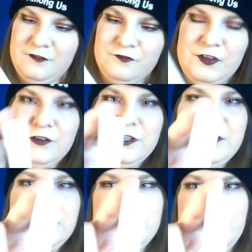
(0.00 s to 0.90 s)
Very
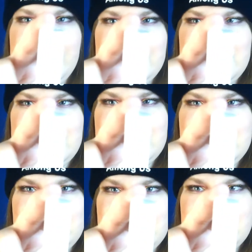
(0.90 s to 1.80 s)
cute packaging.
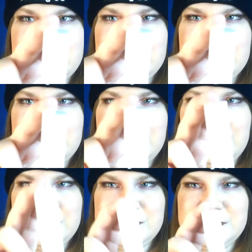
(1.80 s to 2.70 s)

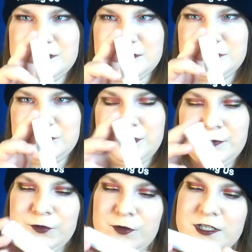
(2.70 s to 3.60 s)
Just a creamy
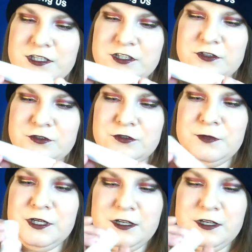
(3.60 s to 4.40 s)
white tube.